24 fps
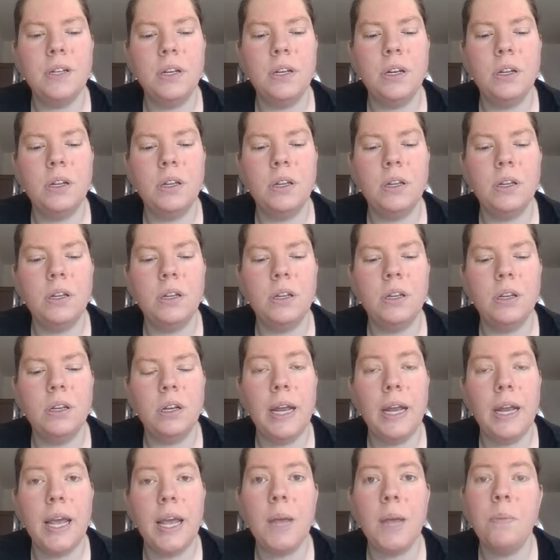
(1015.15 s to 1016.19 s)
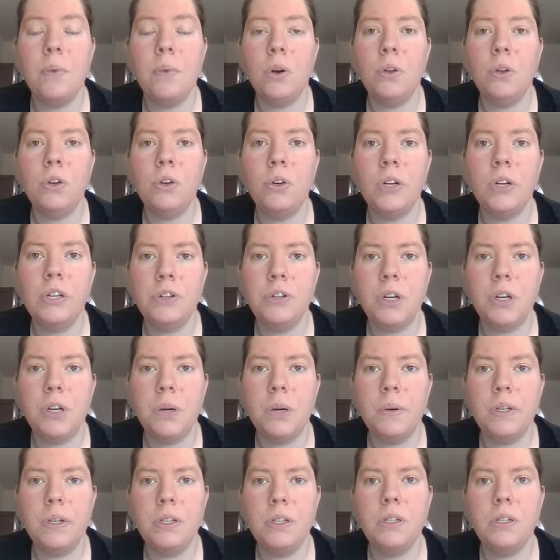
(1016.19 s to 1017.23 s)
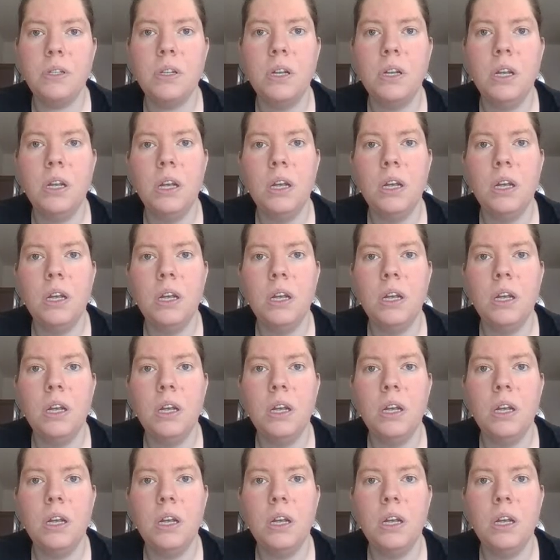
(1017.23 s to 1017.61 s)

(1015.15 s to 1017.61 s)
a claim on your insurance,